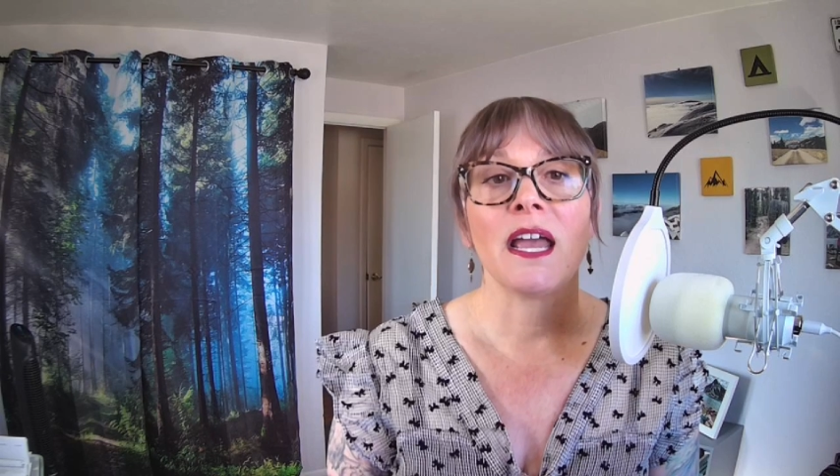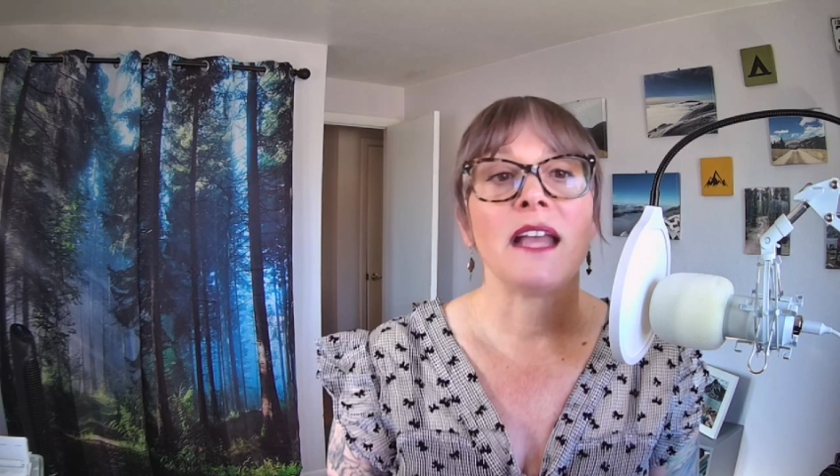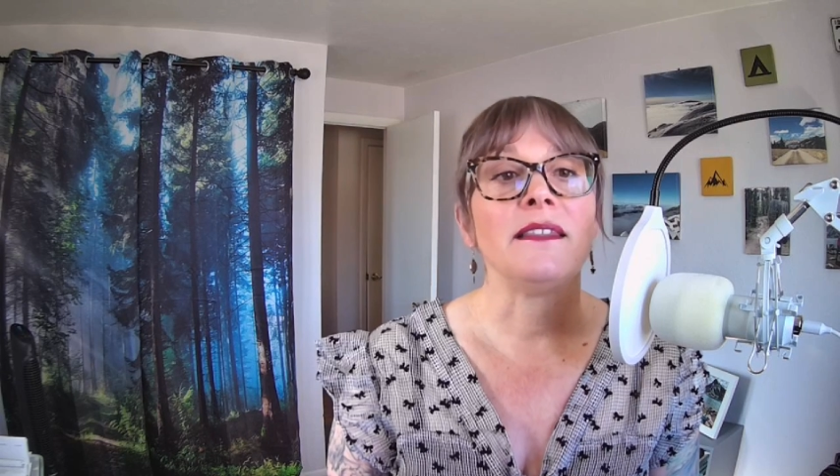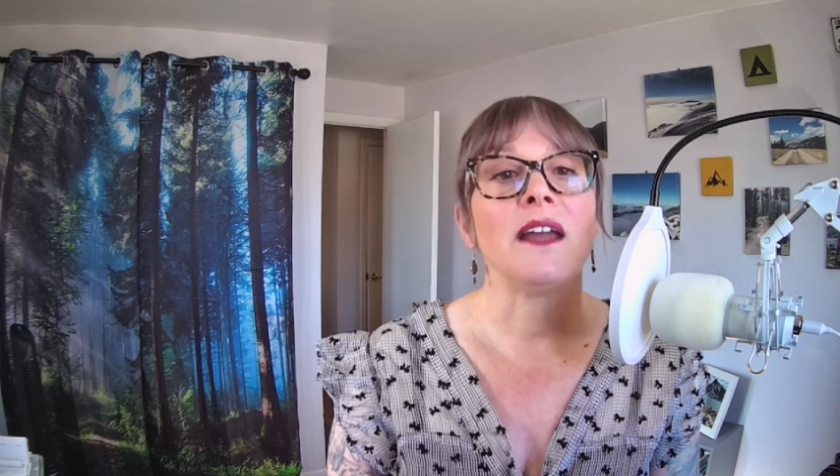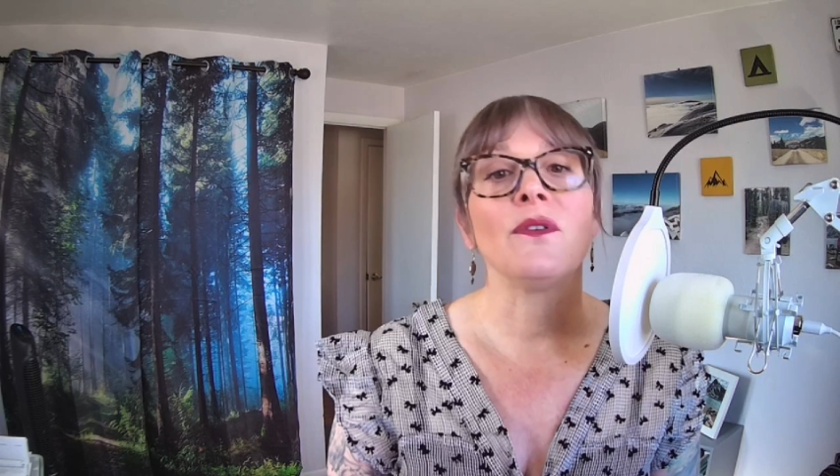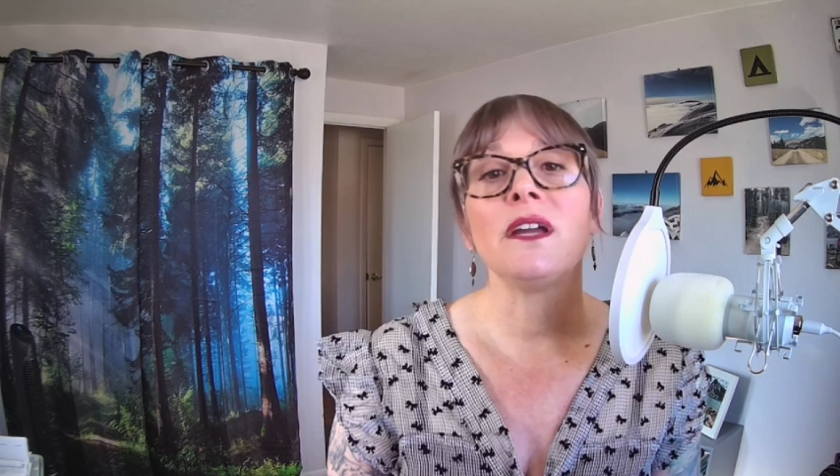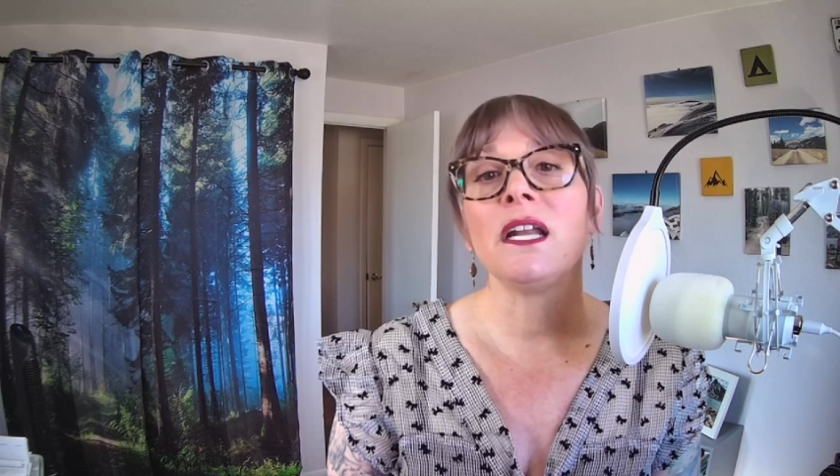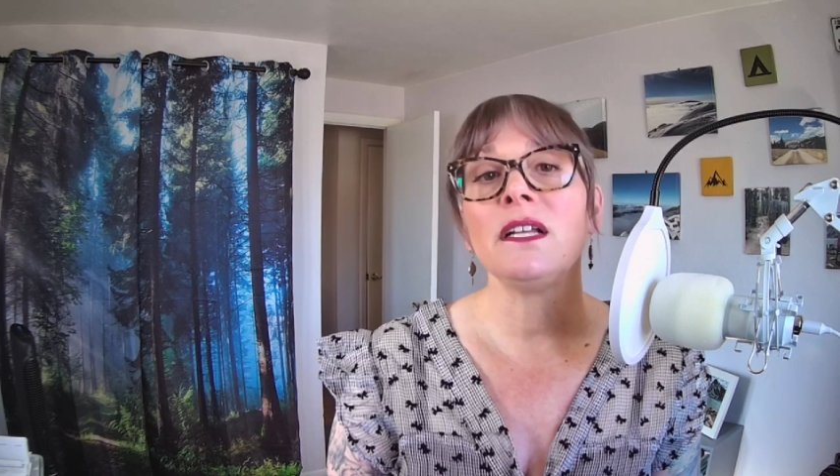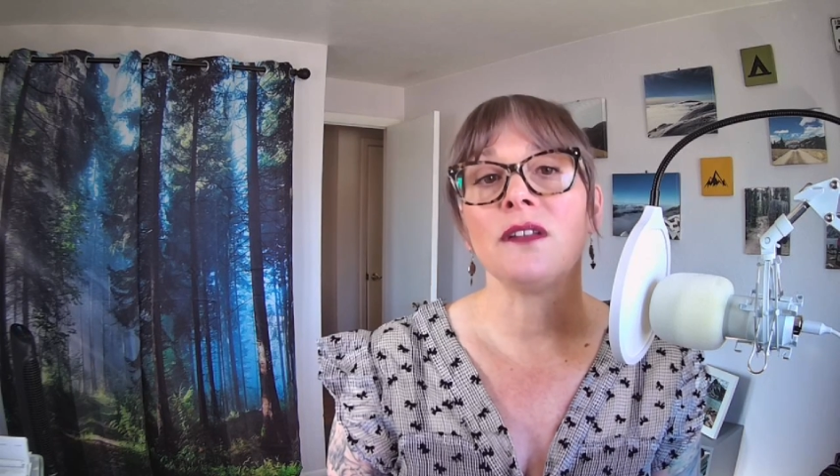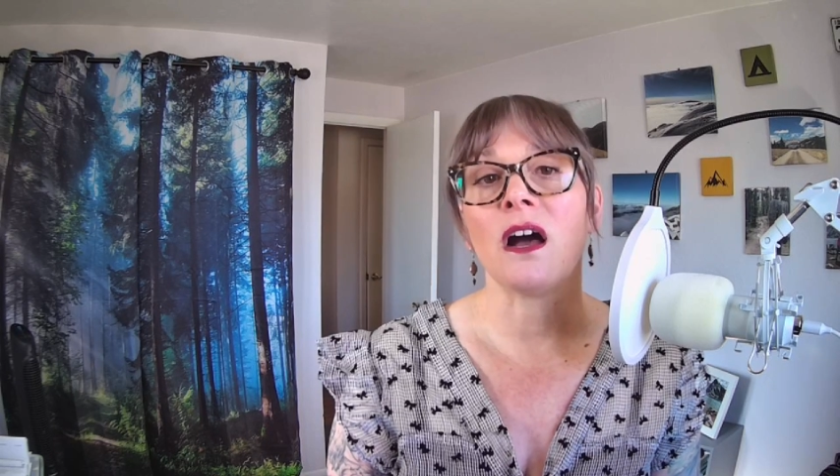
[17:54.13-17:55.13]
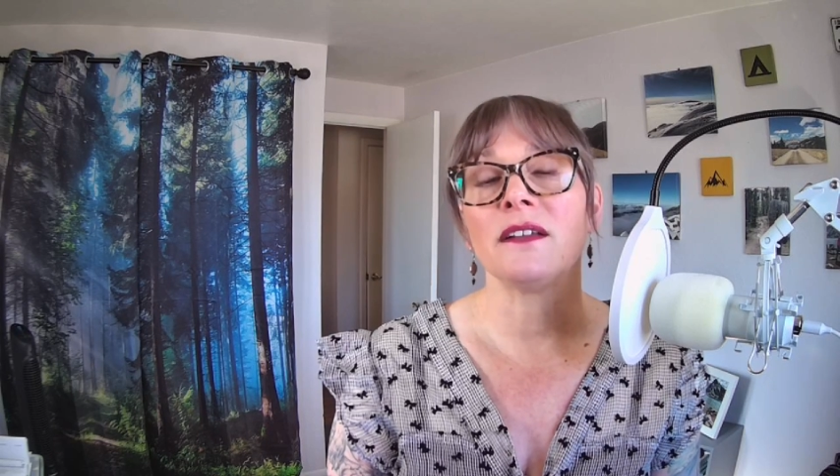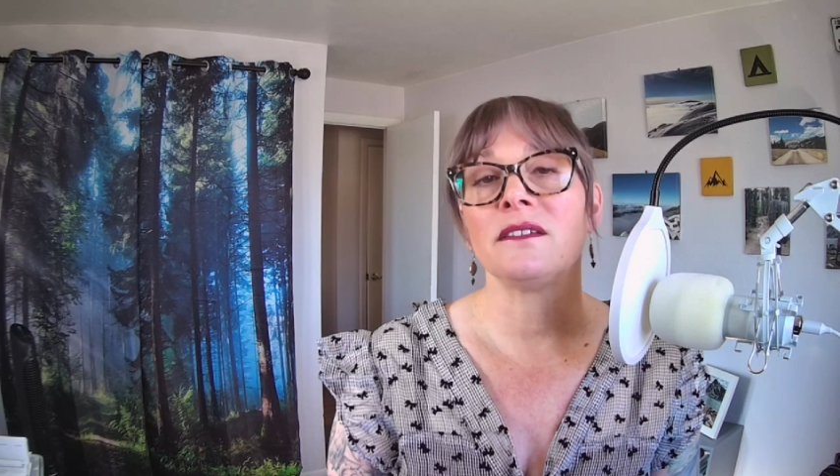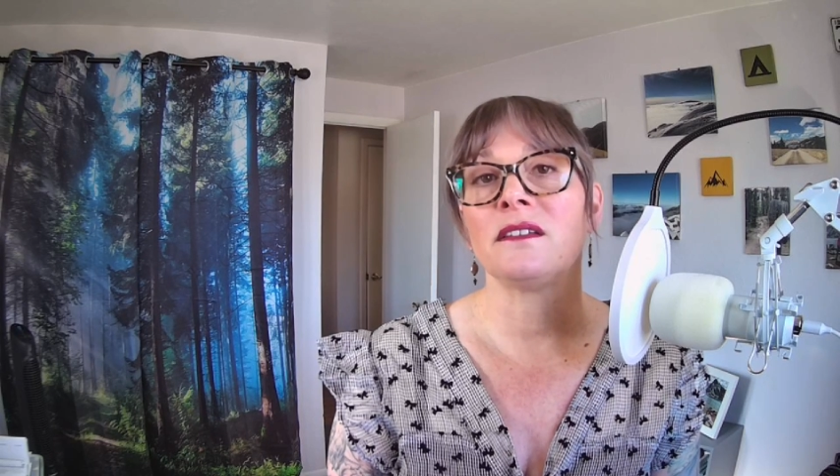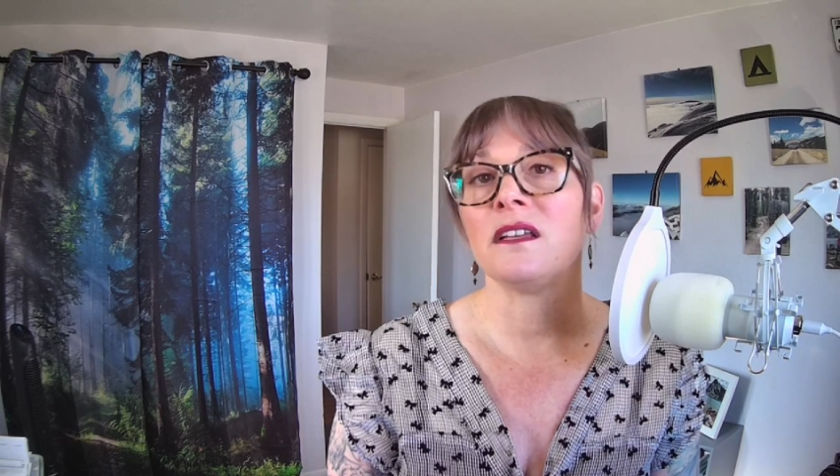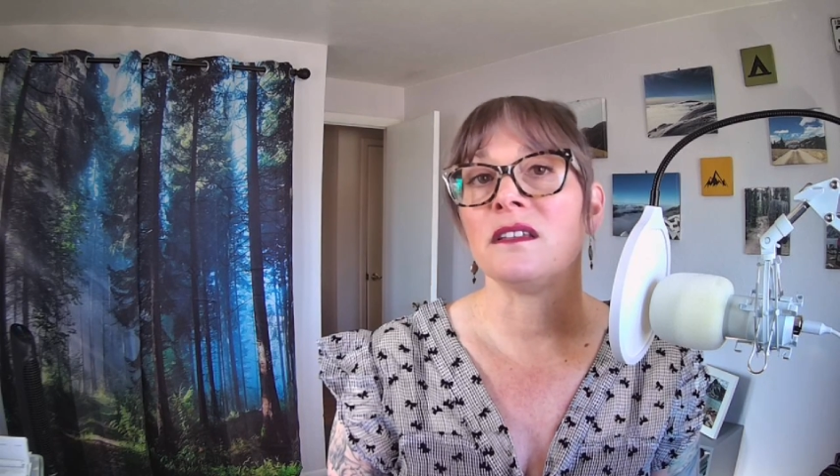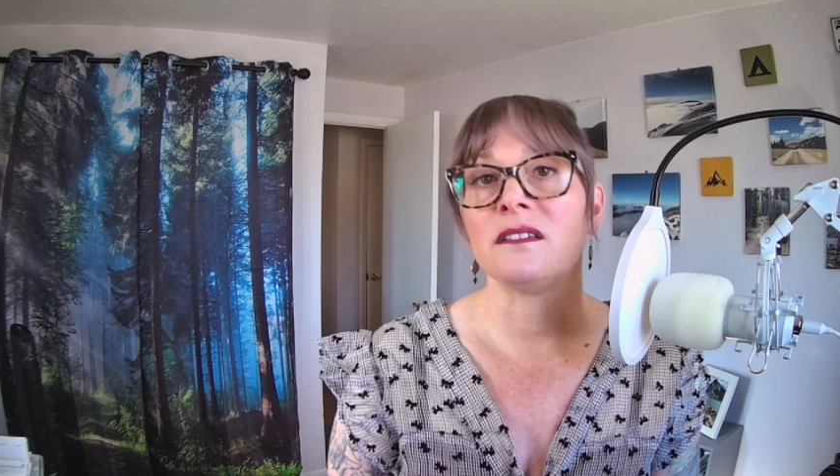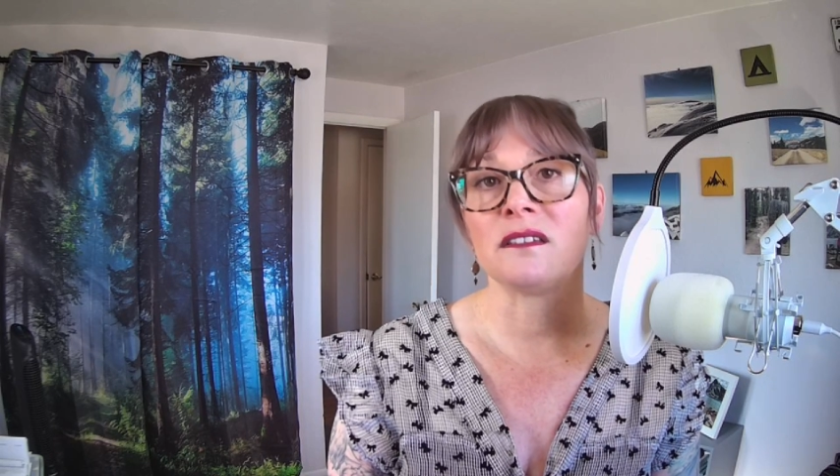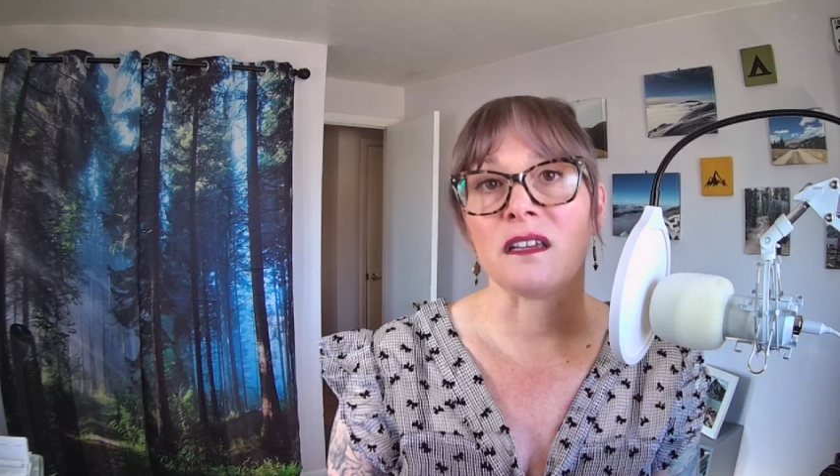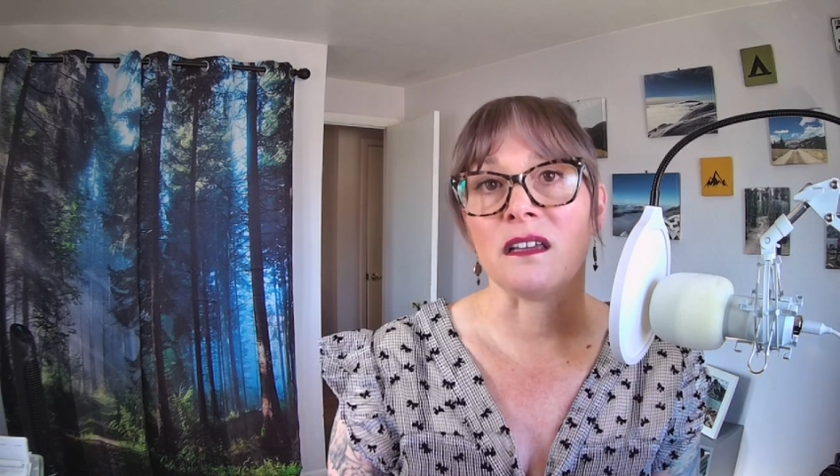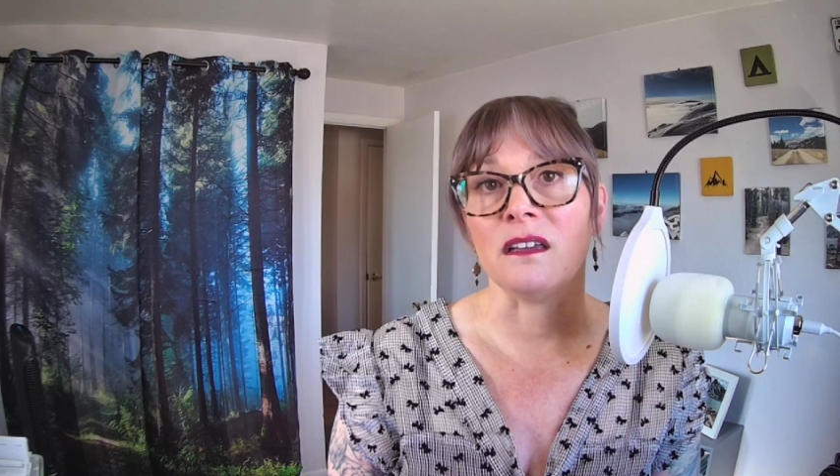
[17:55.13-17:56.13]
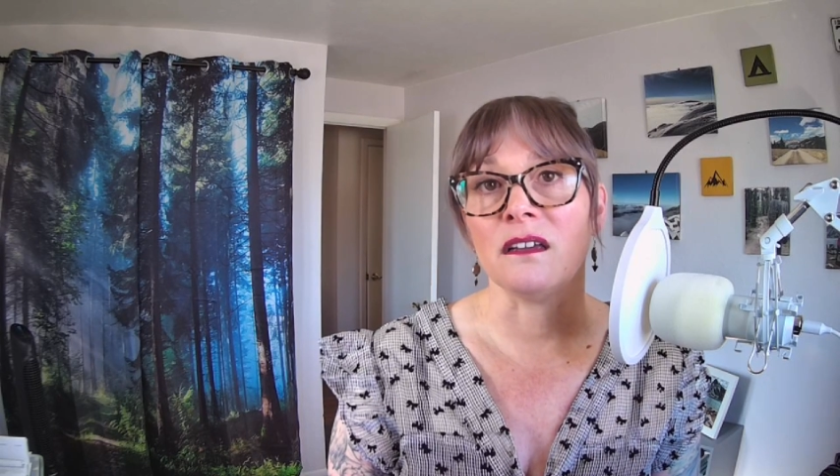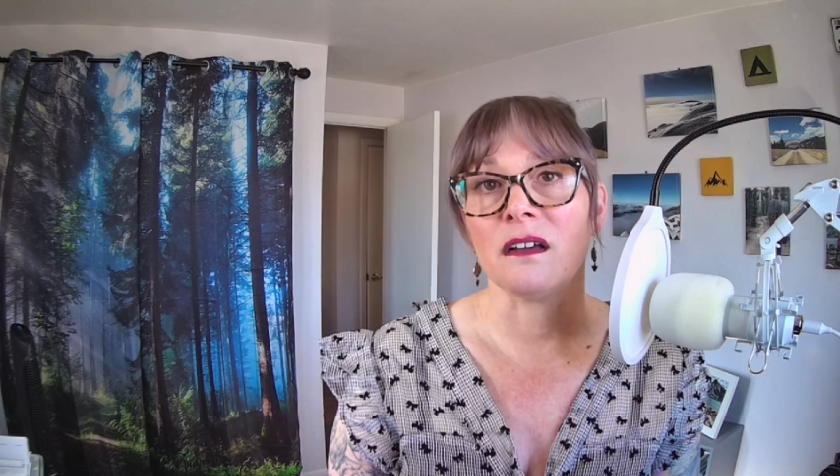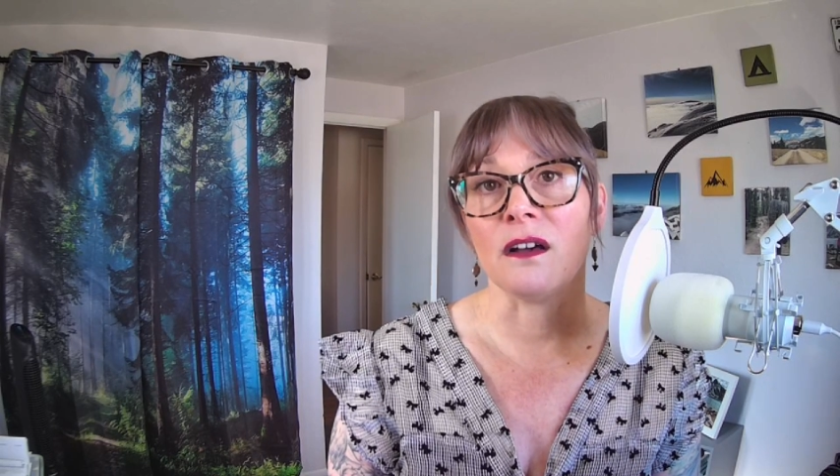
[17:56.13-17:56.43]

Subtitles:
and they were getting lost in the sea